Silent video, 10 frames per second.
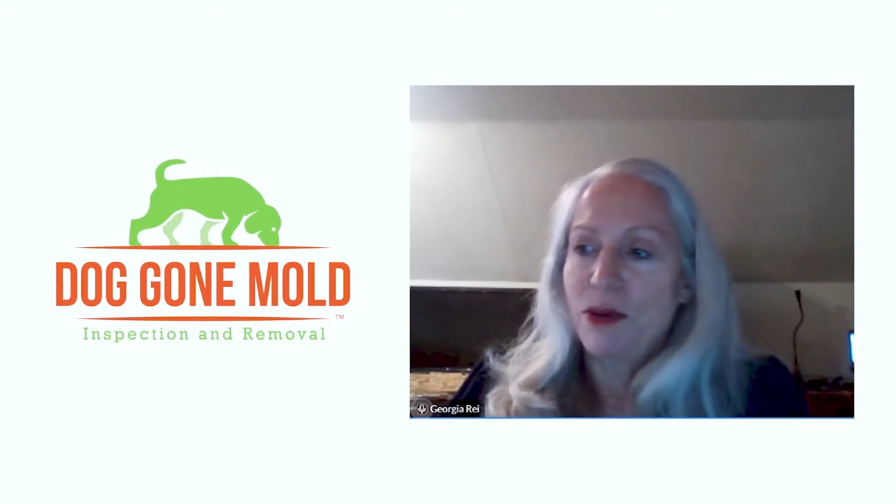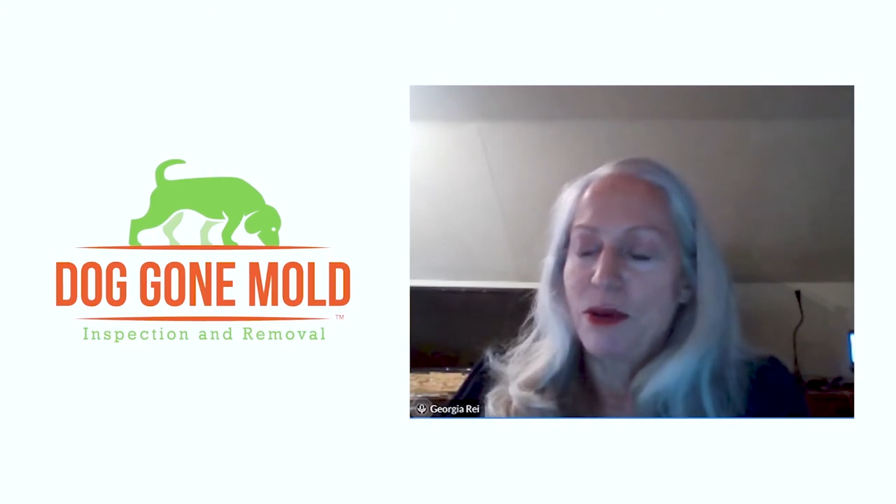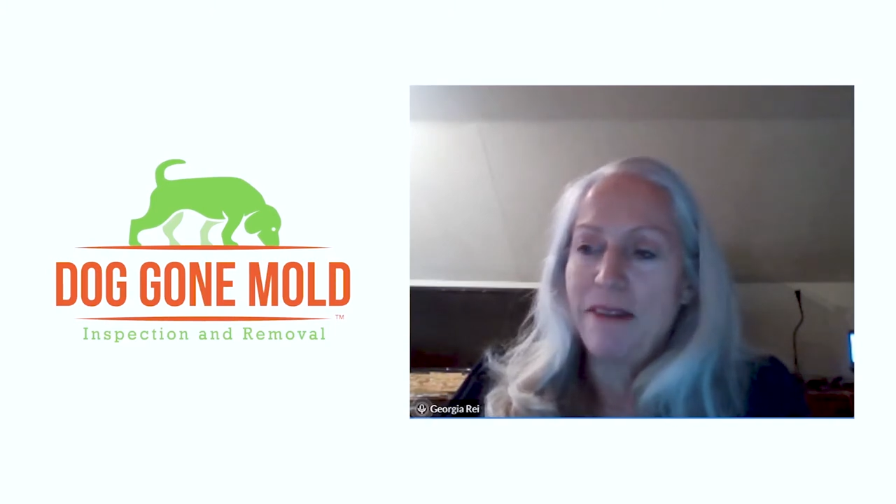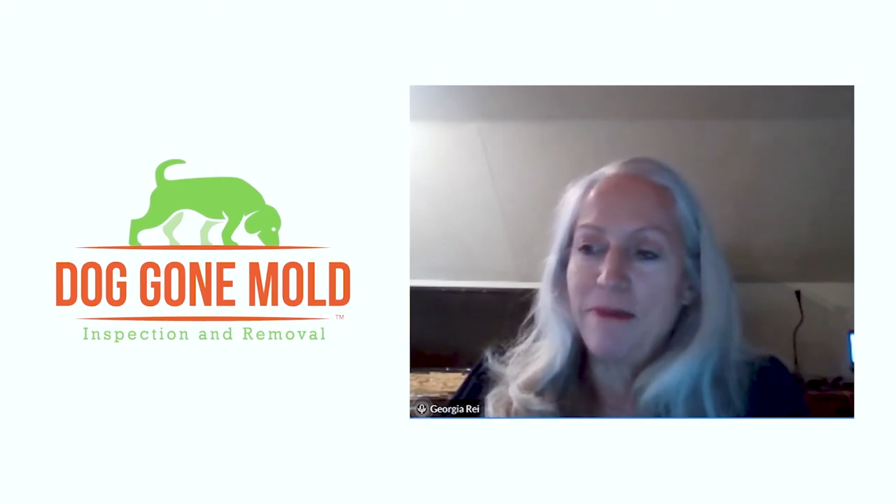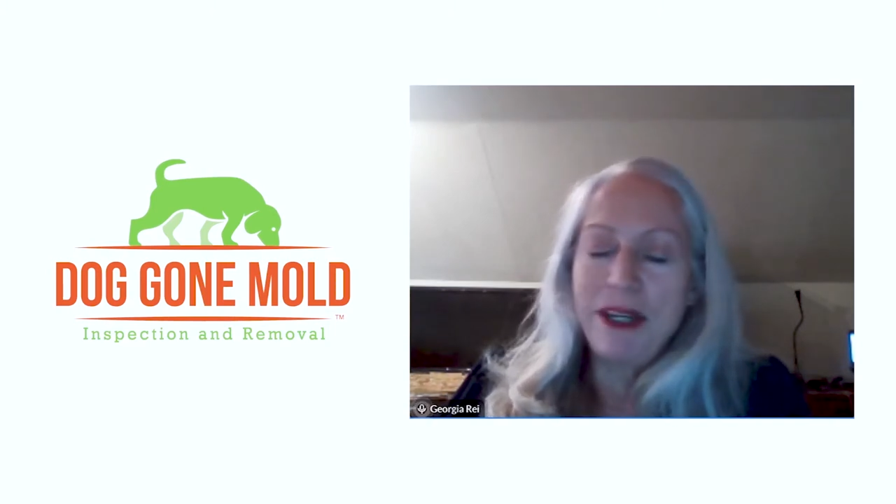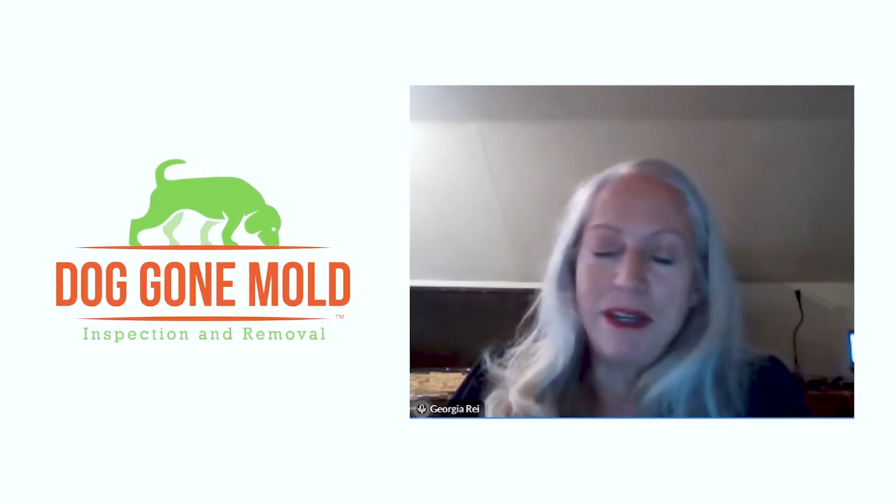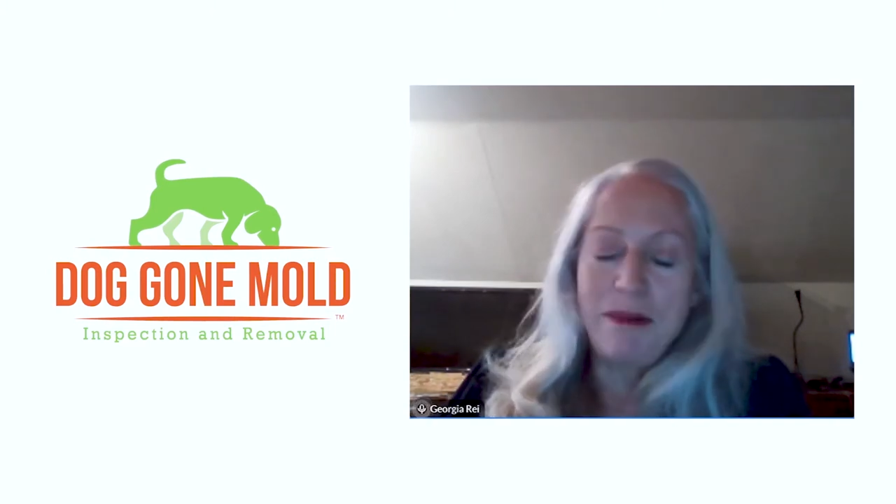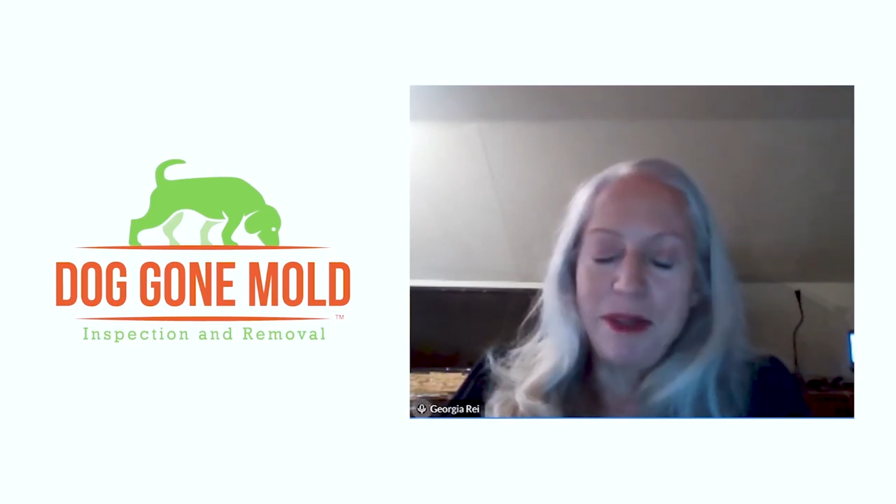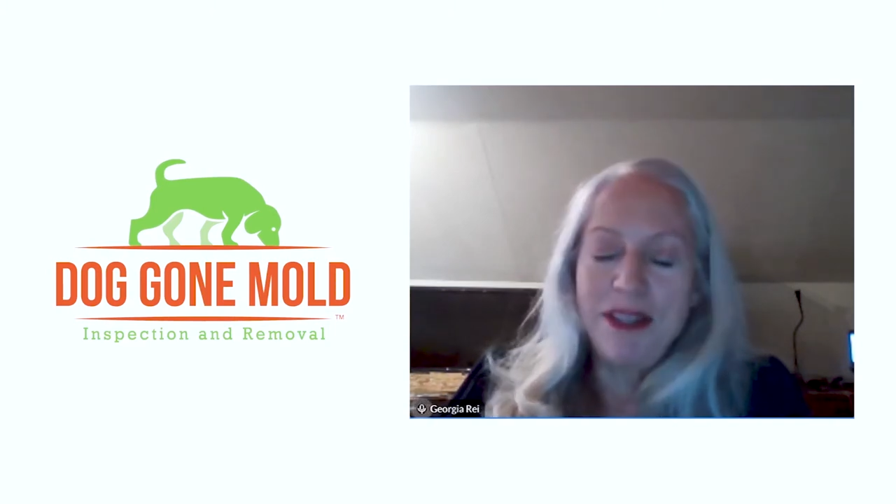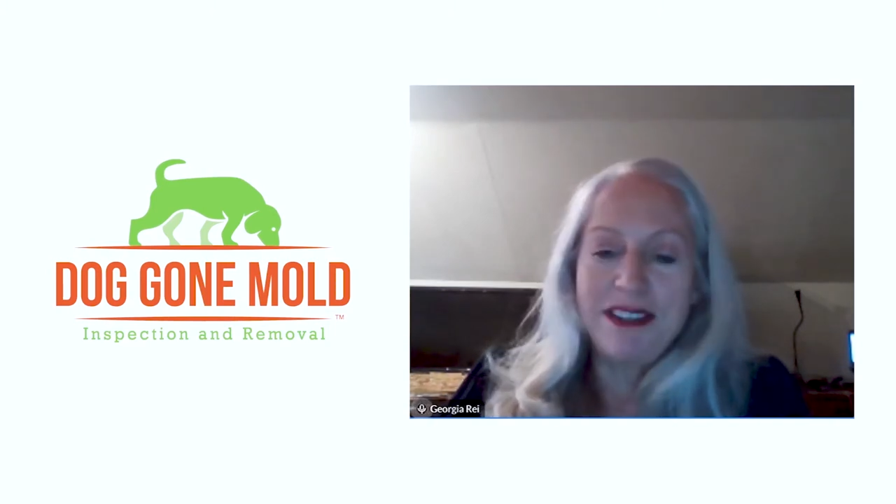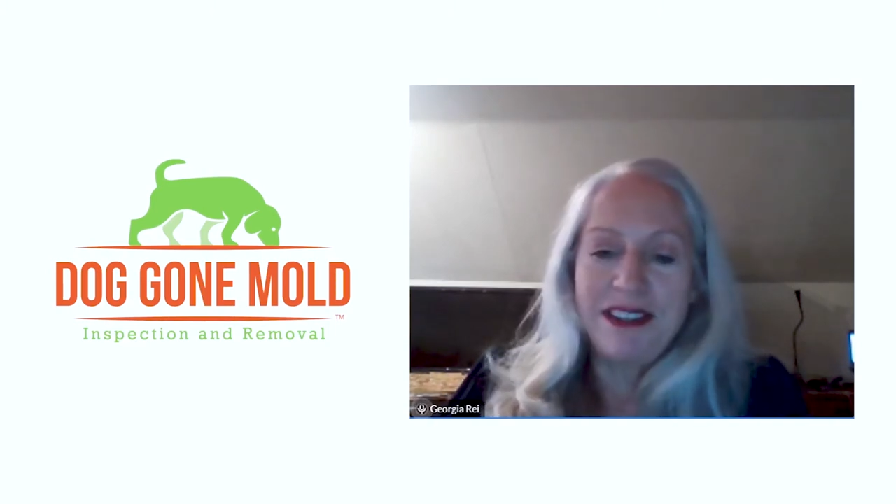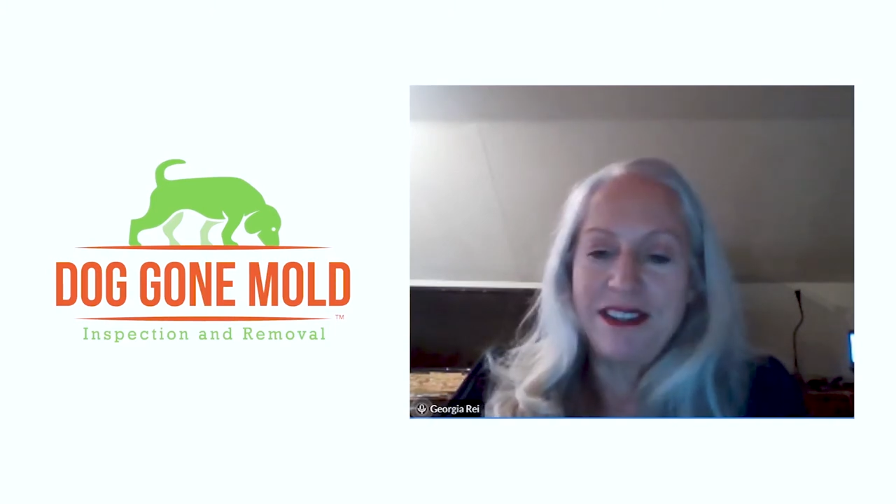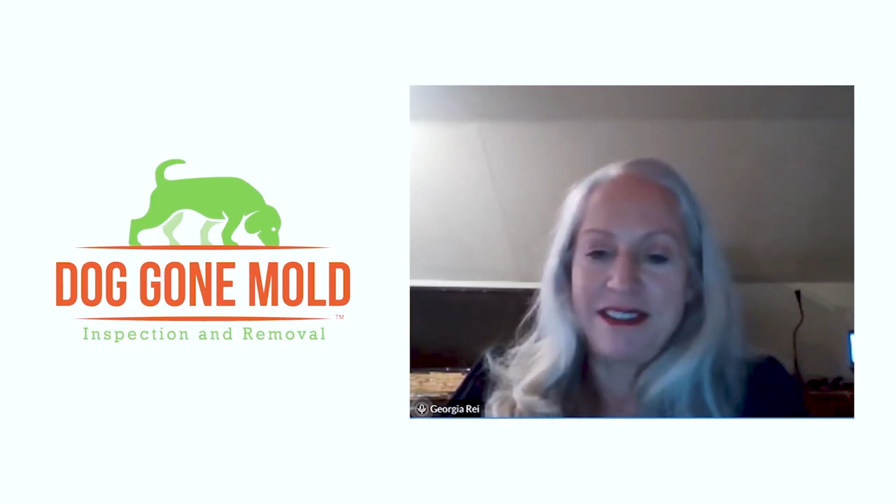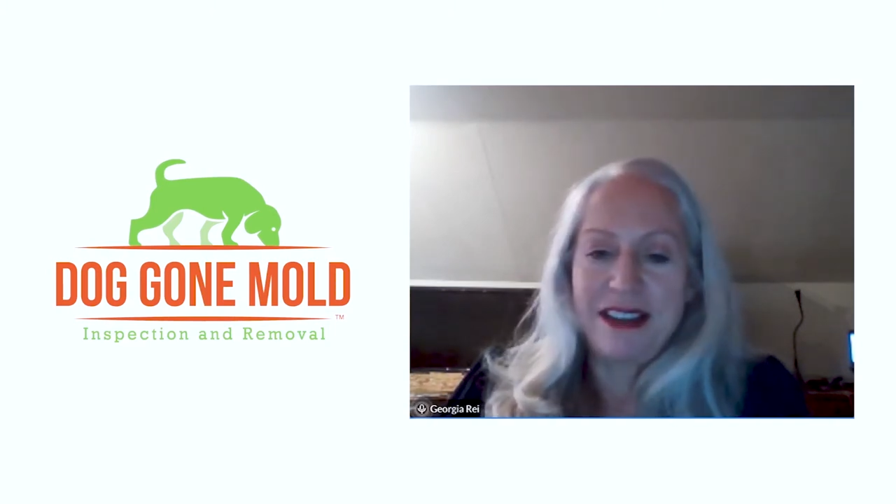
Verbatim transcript: I've been in business,